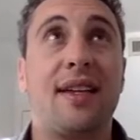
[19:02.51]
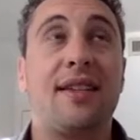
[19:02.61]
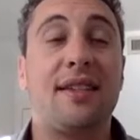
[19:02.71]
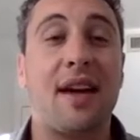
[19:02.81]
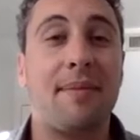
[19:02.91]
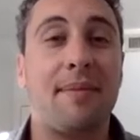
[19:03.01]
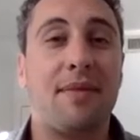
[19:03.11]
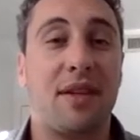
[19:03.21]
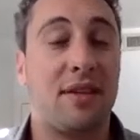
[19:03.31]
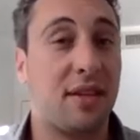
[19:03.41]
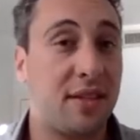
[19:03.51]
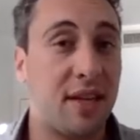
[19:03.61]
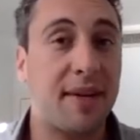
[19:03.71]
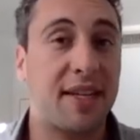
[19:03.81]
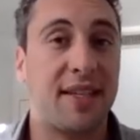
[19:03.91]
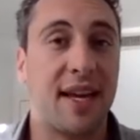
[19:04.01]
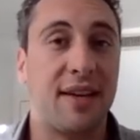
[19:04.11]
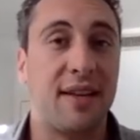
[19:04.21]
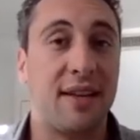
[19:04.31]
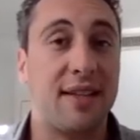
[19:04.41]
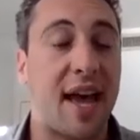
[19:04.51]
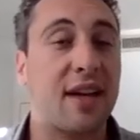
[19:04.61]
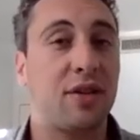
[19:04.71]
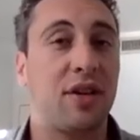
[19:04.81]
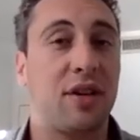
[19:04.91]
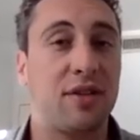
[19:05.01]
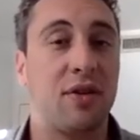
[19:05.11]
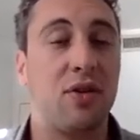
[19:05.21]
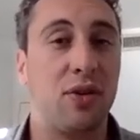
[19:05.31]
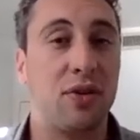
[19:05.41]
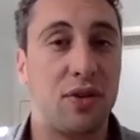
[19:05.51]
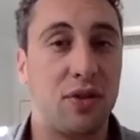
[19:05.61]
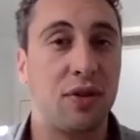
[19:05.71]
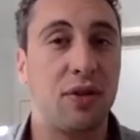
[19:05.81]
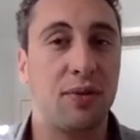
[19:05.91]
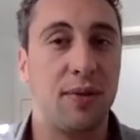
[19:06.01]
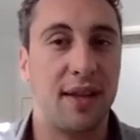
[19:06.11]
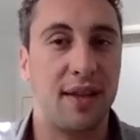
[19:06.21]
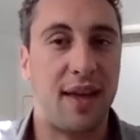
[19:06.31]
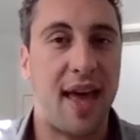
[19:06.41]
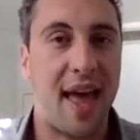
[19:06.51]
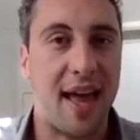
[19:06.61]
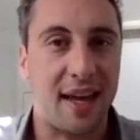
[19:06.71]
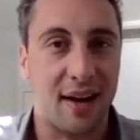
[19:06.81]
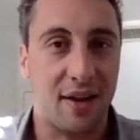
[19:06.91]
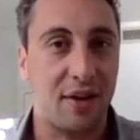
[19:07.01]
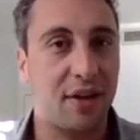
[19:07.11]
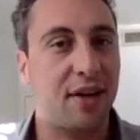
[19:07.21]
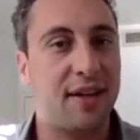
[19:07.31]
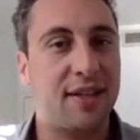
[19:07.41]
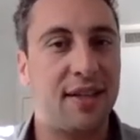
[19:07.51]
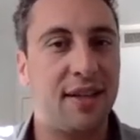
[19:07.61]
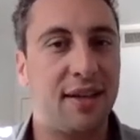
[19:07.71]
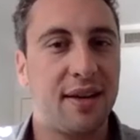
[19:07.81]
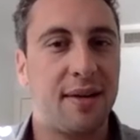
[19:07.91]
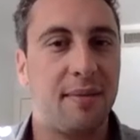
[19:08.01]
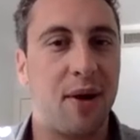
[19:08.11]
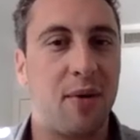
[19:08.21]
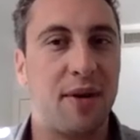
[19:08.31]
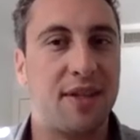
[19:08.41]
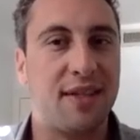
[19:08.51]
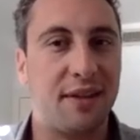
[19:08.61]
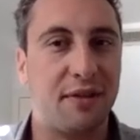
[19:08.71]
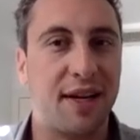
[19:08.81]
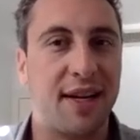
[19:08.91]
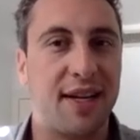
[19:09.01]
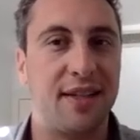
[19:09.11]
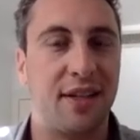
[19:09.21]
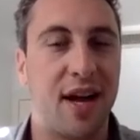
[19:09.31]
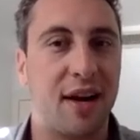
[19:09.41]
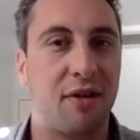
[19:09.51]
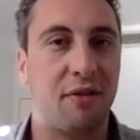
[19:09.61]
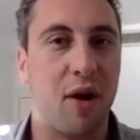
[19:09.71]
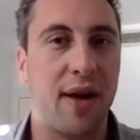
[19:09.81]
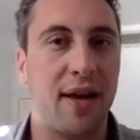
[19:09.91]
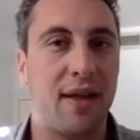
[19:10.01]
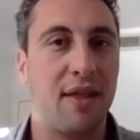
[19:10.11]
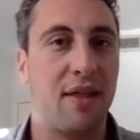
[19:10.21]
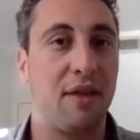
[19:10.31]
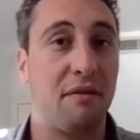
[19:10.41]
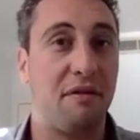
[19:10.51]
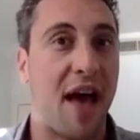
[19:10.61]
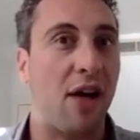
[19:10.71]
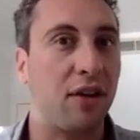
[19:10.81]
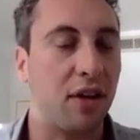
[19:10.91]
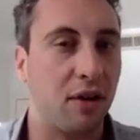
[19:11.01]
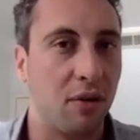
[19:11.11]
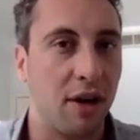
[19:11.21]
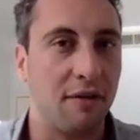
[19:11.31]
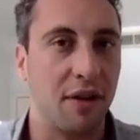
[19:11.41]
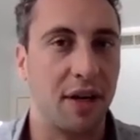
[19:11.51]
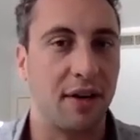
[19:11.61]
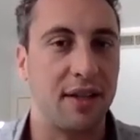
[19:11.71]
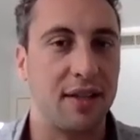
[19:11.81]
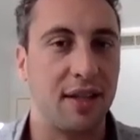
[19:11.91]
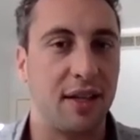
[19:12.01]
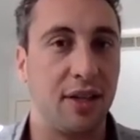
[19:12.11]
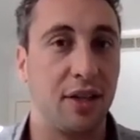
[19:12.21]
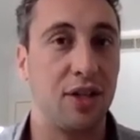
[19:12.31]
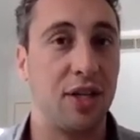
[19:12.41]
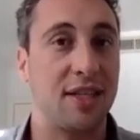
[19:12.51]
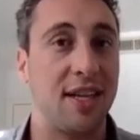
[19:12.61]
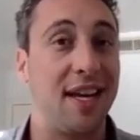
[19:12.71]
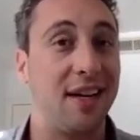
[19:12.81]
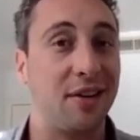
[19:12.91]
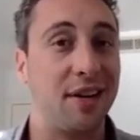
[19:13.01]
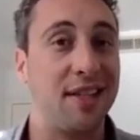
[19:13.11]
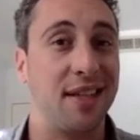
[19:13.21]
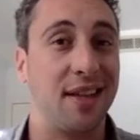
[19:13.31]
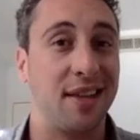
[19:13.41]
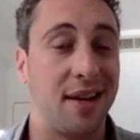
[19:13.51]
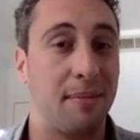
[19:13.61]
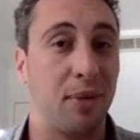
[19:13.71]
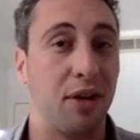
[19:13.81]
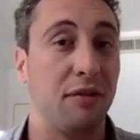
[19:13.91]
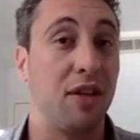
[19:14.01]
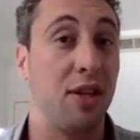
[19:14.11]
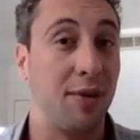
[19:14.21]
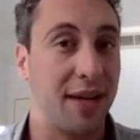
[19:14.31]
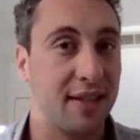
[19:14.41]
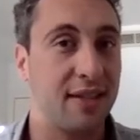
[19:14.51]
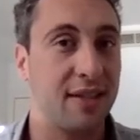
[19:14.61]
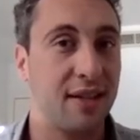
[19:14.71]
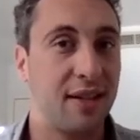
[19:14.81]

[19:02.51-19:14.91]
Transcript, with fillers: some to, to some extent, this actually also holds true with any other currency. But what's different is you're not growing the value of the currency, you're just increasing the number of units.